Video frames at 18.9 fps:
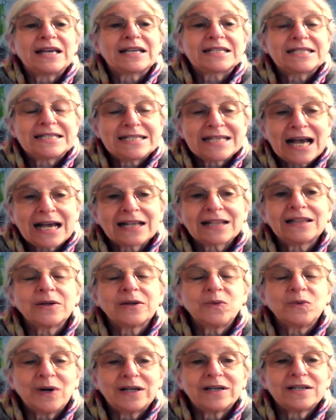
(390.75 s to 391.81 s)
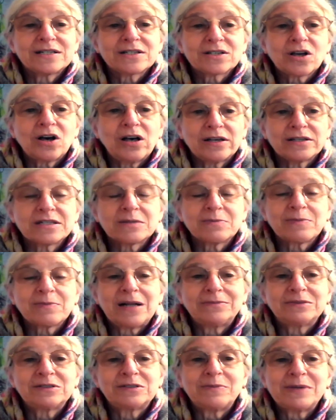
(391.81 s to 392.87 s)
exactly what has caused the
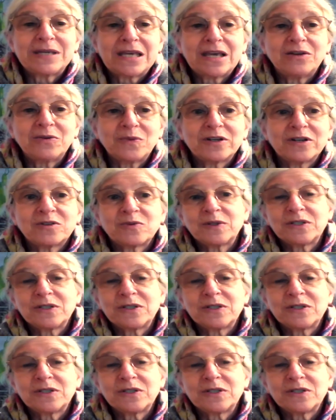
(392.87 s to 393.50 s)
problem to begin with.